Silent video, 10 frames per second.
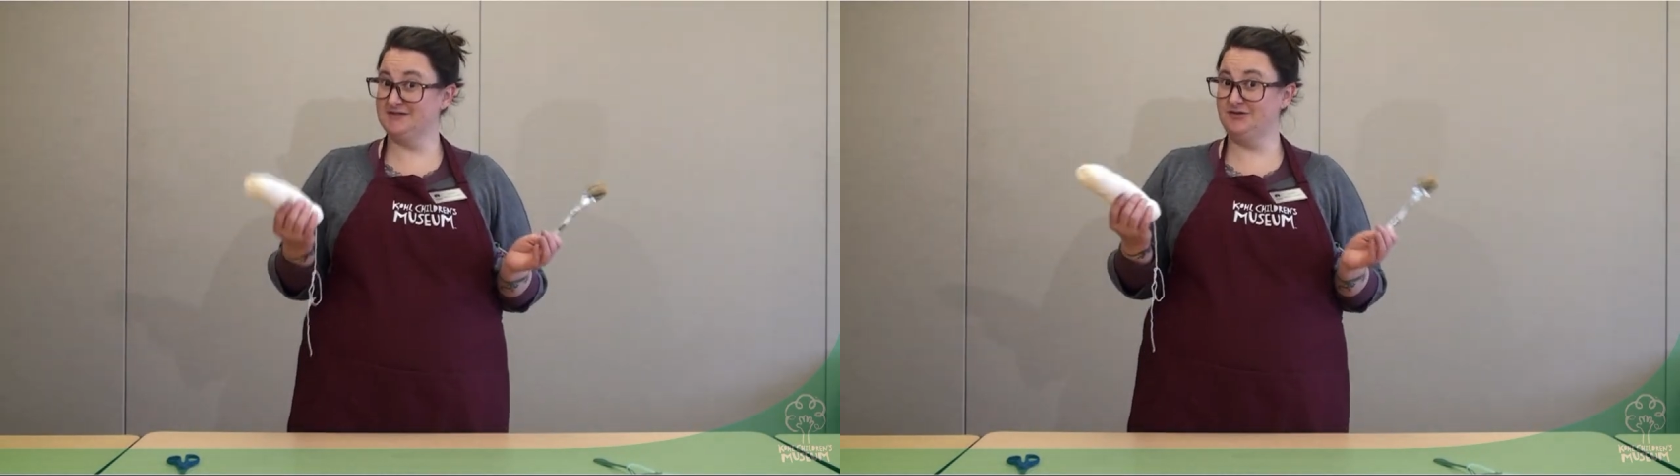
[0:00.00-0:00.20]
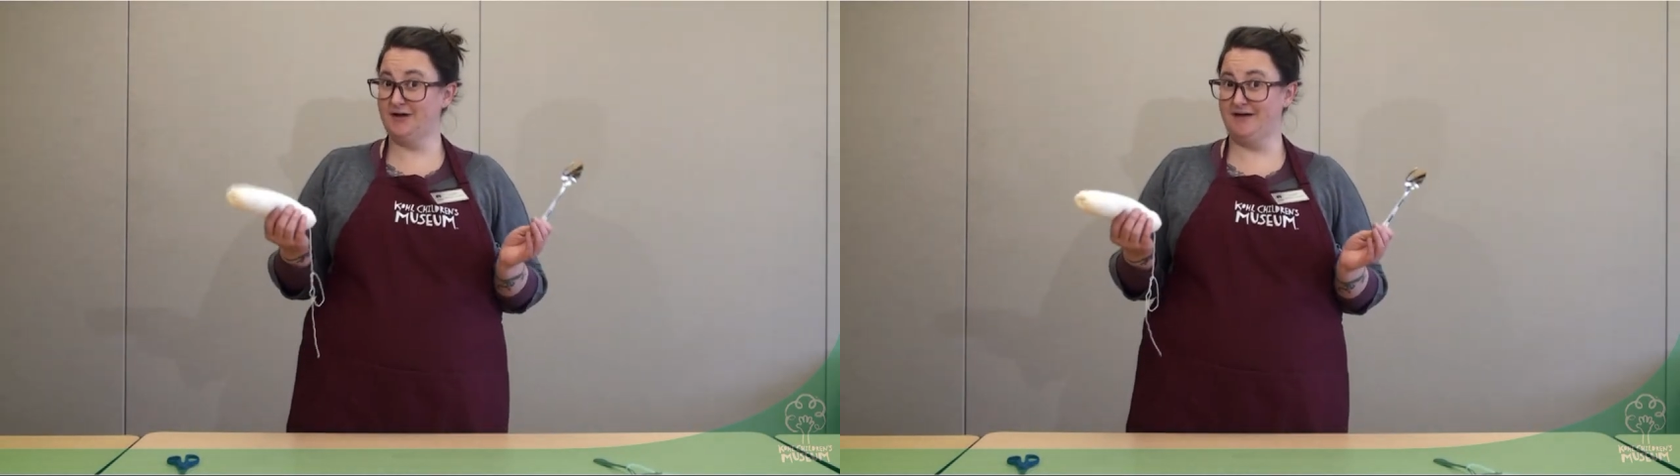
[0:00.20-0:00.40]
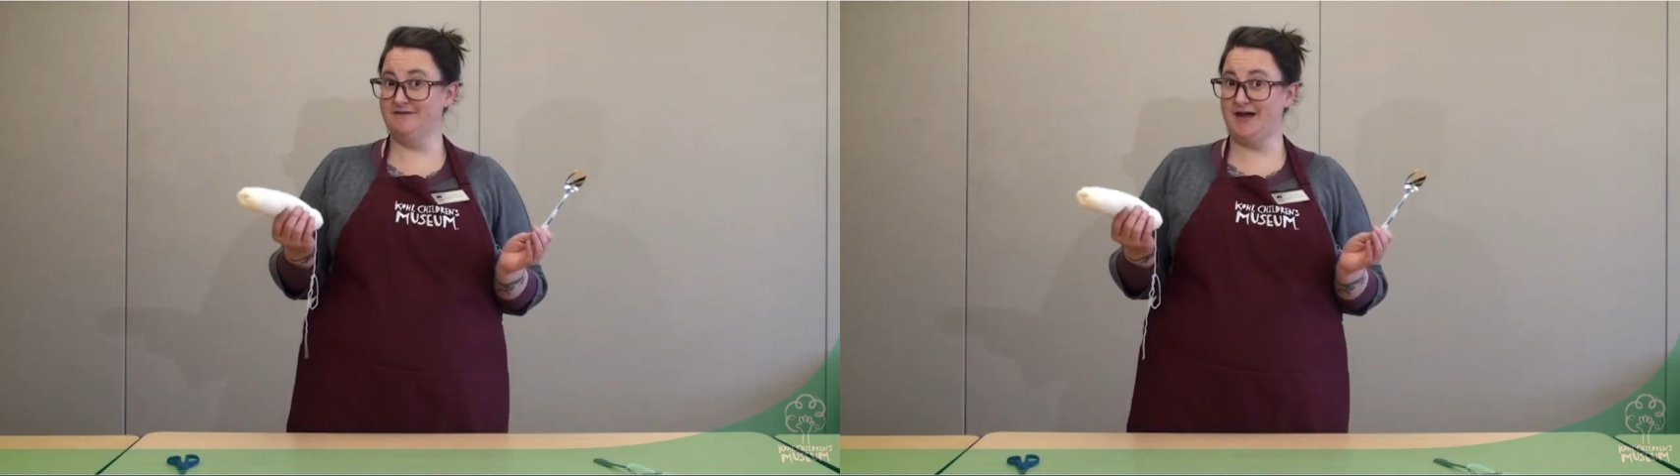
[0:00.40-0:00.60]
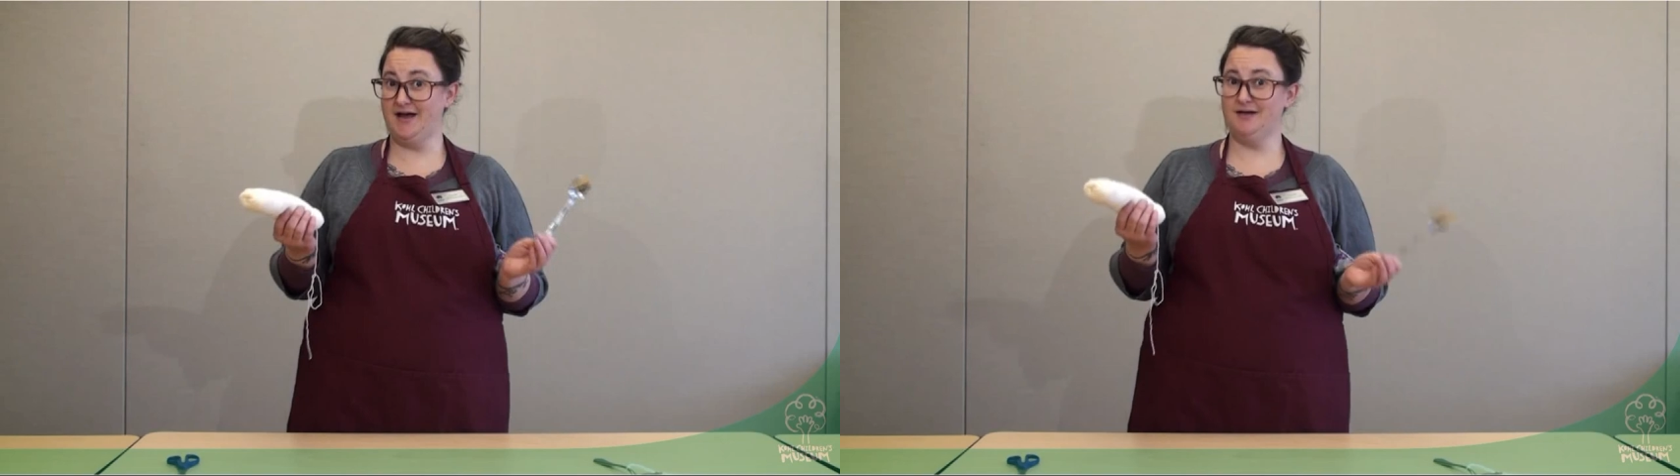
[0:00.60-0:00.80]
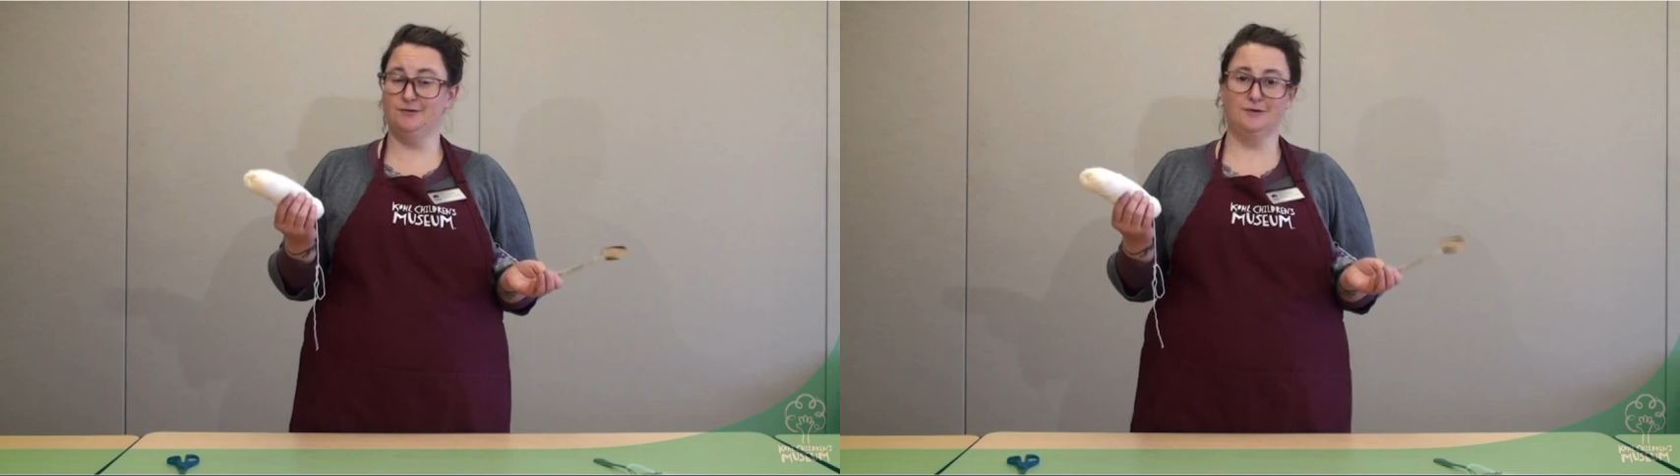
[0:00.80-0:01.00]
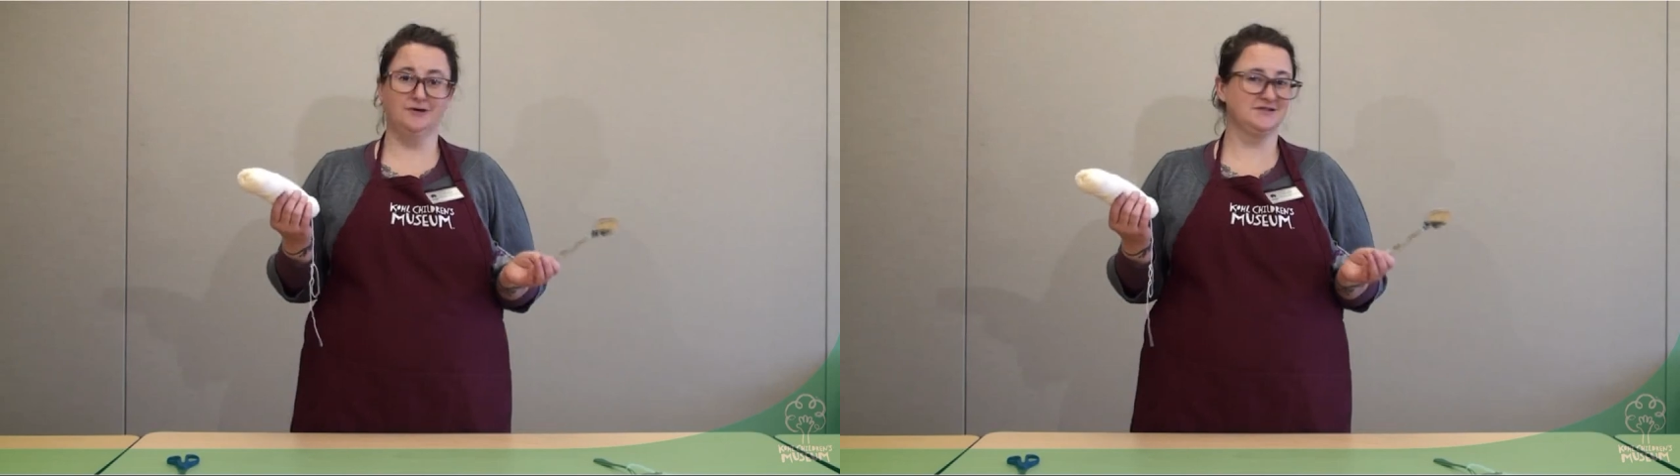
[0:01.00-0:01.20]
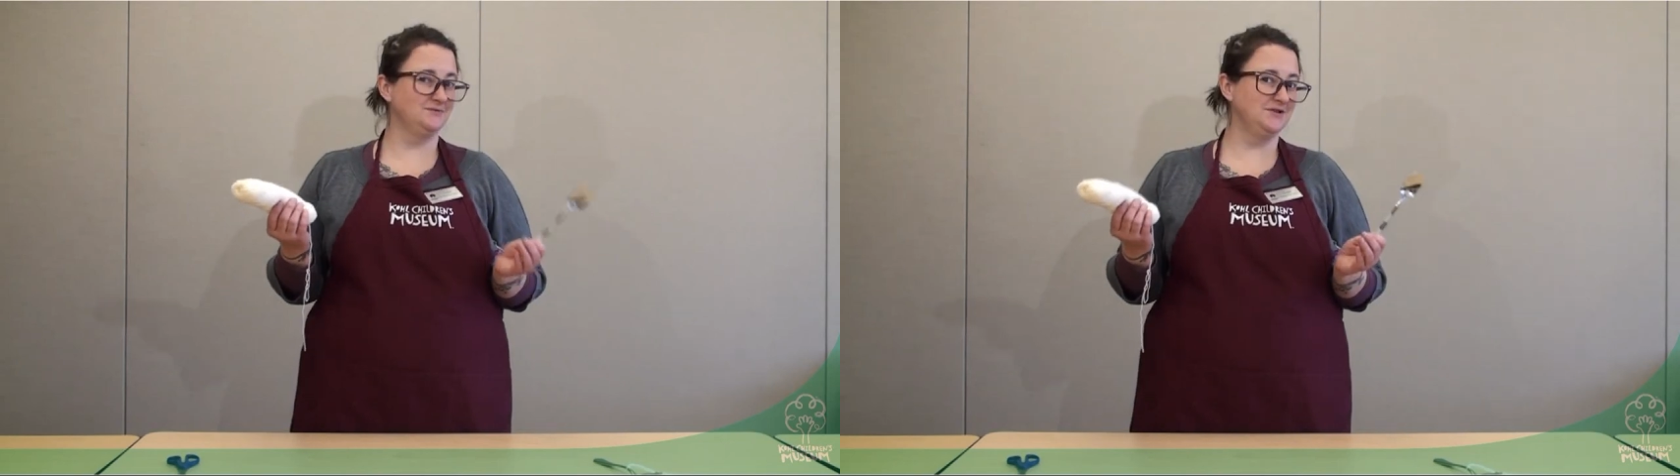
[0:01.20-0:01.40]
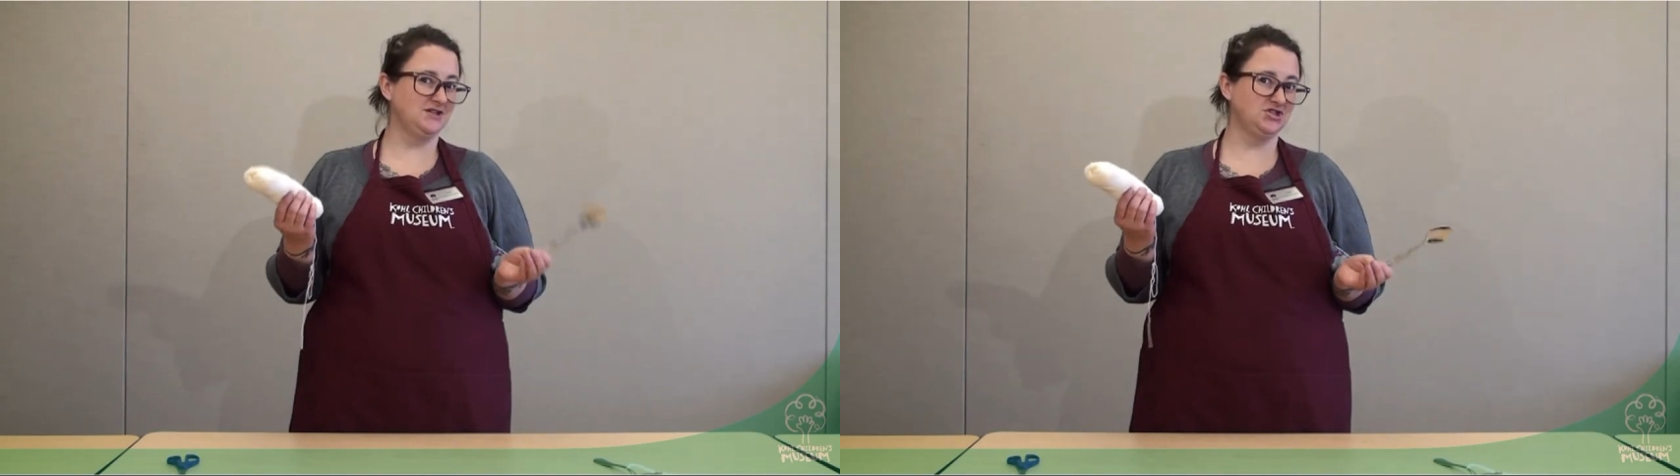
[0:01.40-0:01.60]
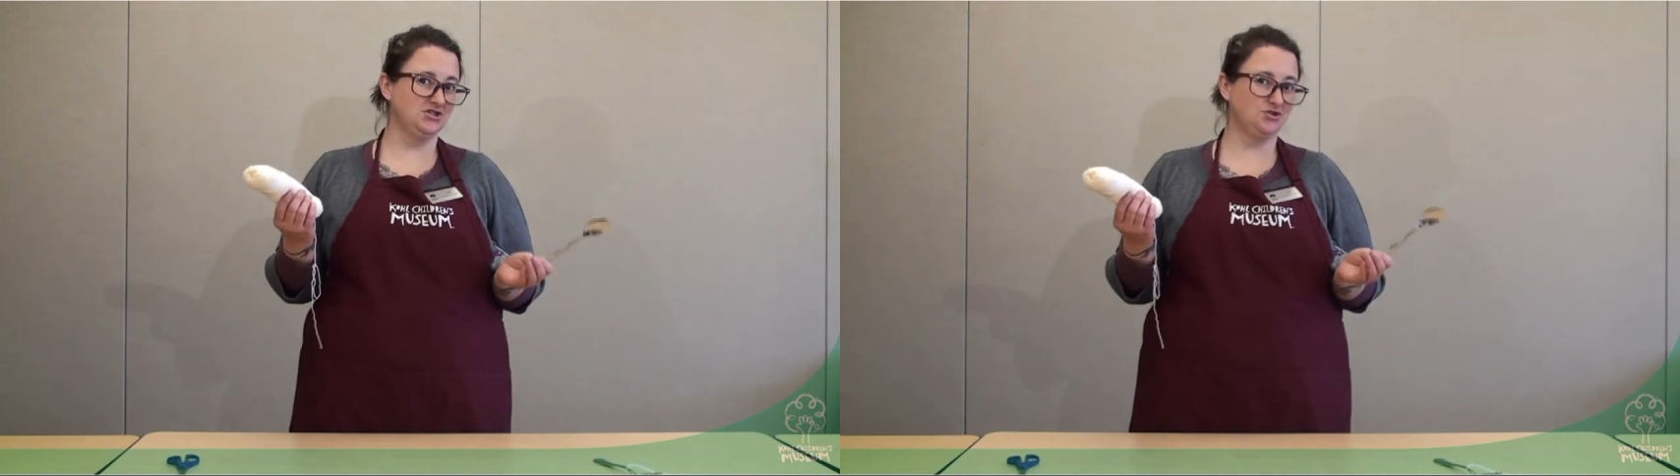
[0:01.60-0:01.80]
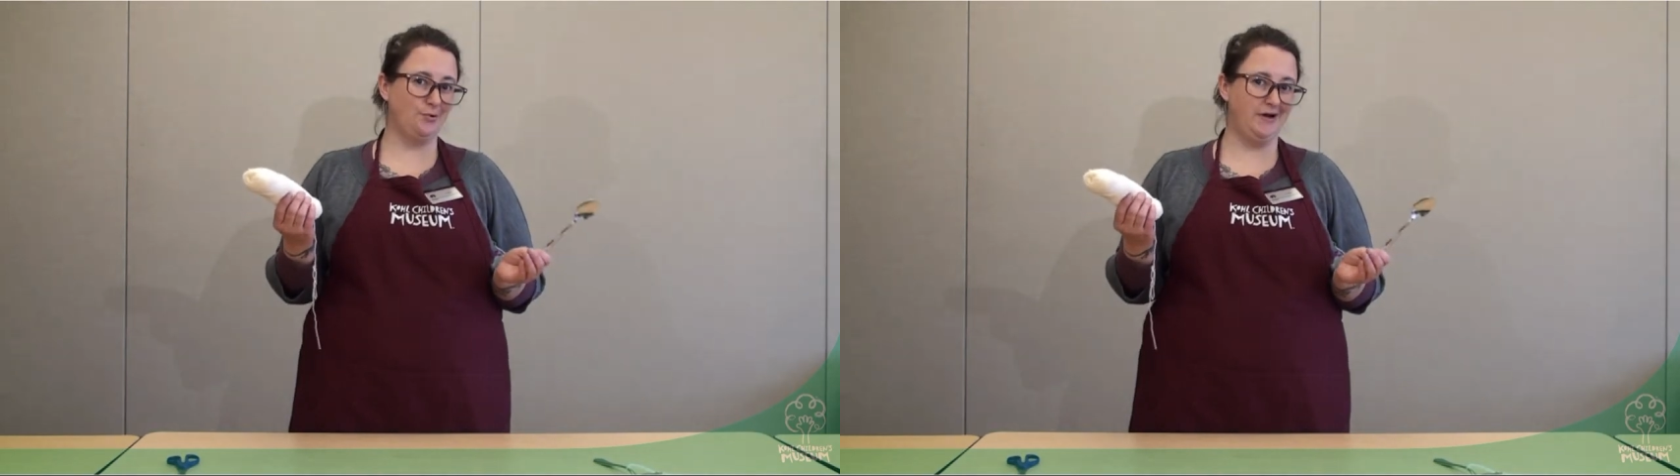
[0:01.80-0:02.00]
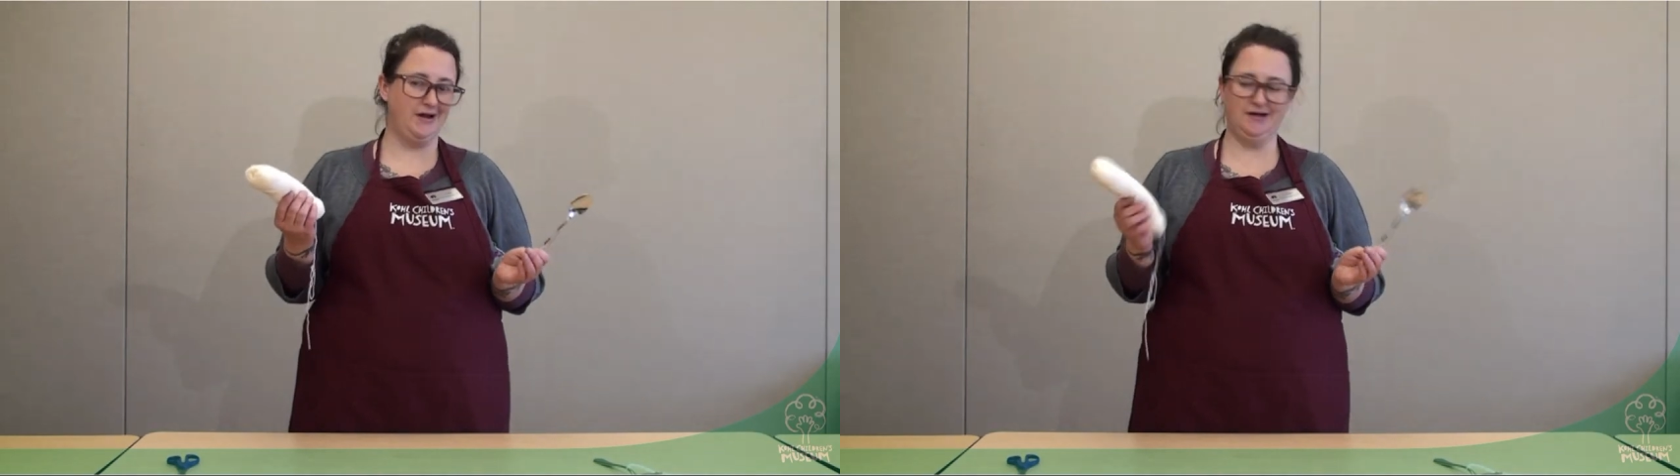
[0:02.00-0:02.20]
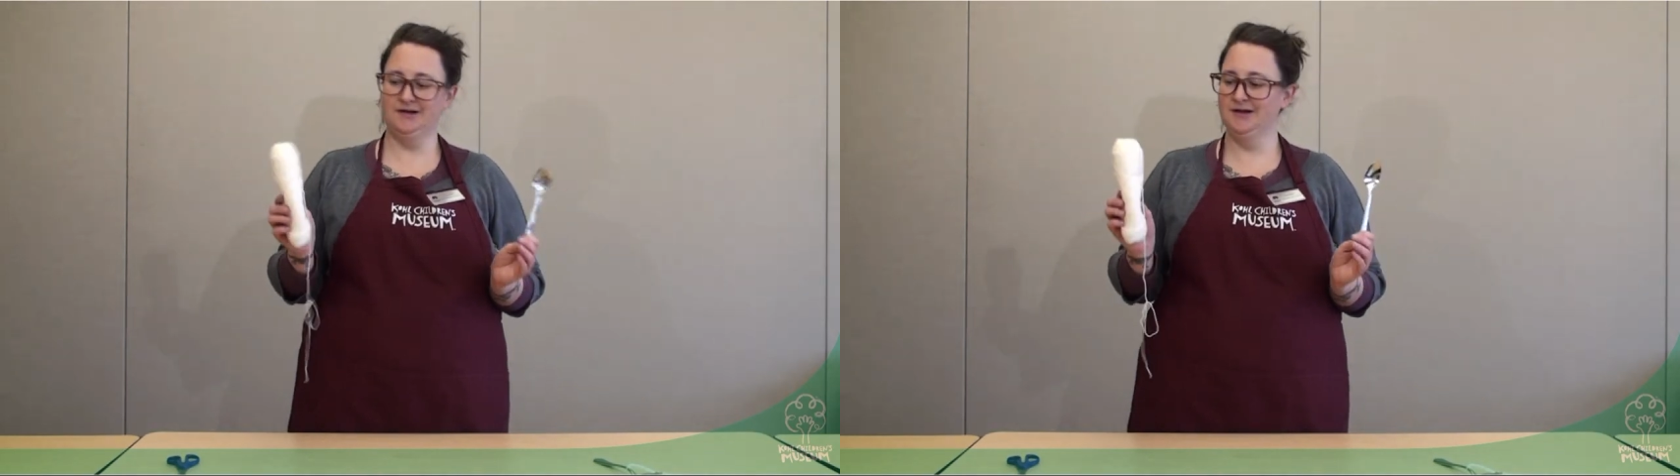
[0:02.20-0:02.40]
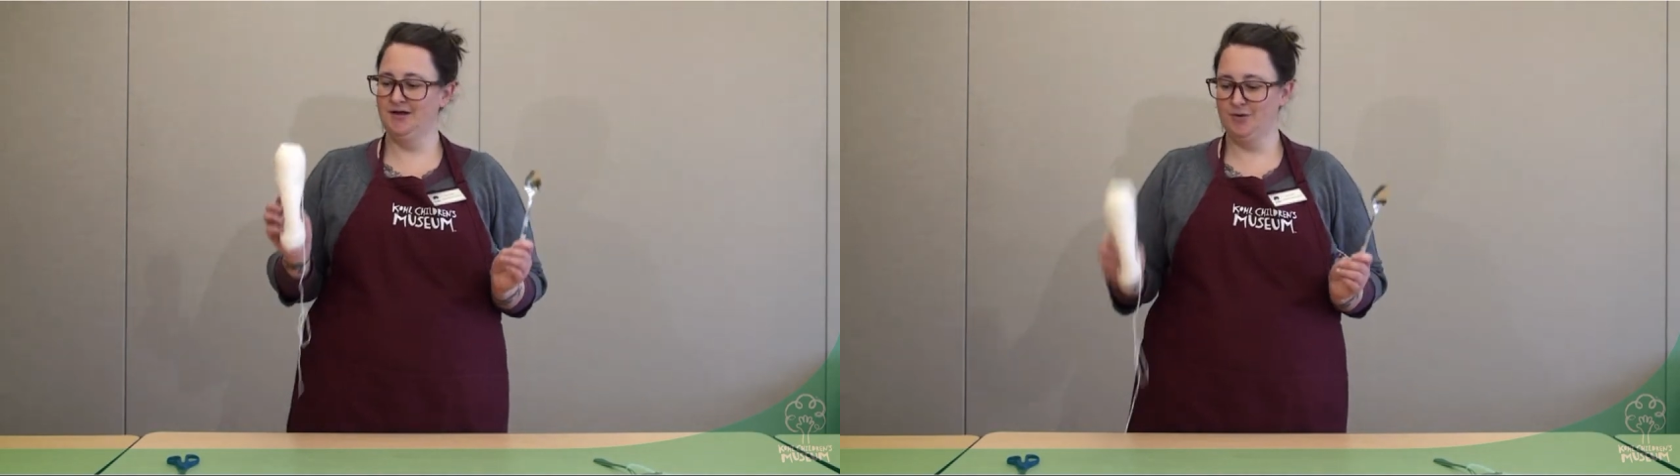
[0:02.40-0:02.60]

if you have that, or some kitchen twine,